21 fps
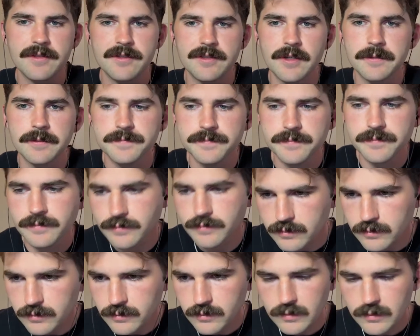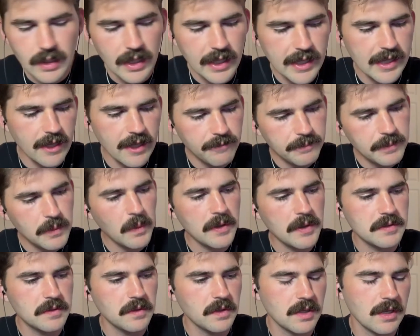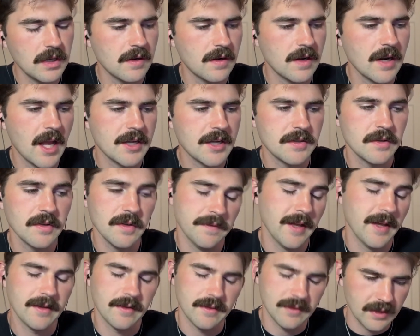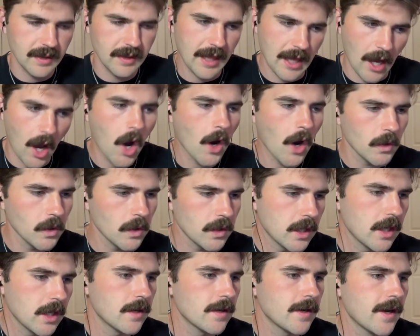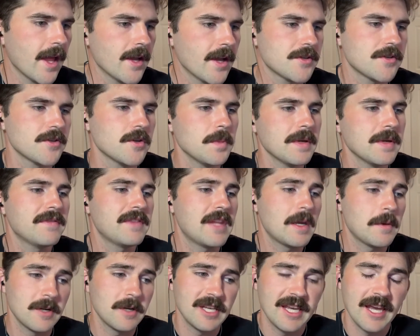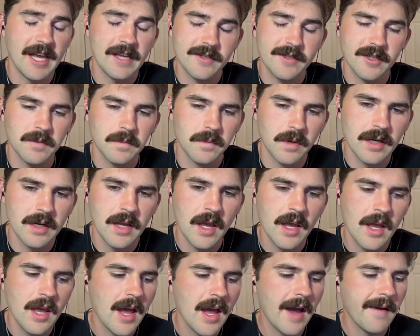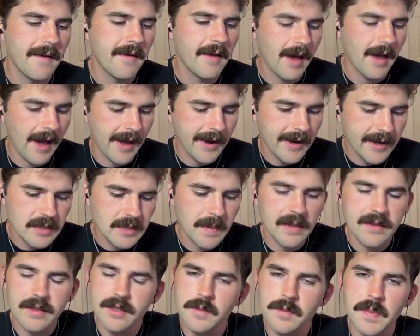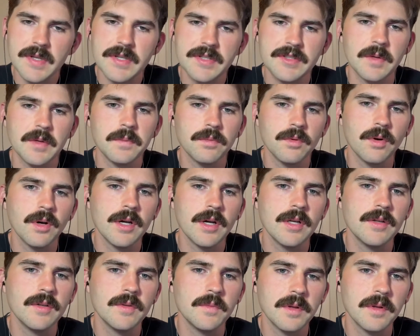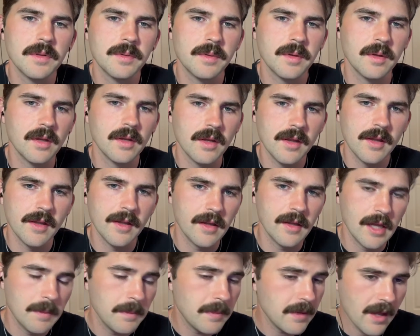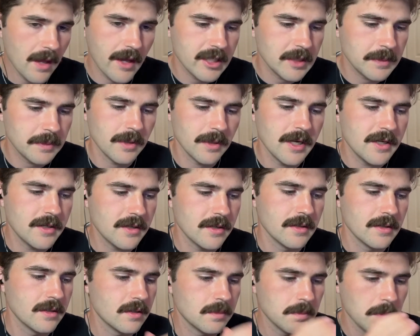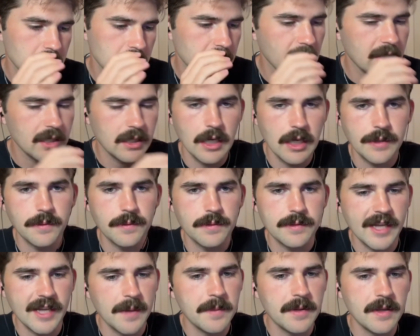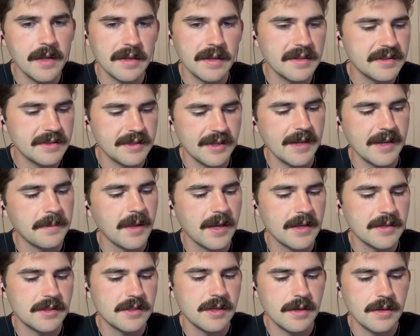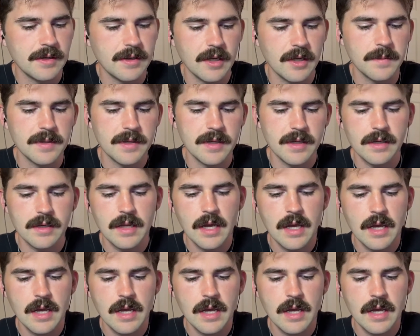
So if BYU is looking international, in fact, they are looking international, but if they were to get someone, I'd expect it to be someone with NBA aspirations, much like Yegor Demon at this time last year coming in,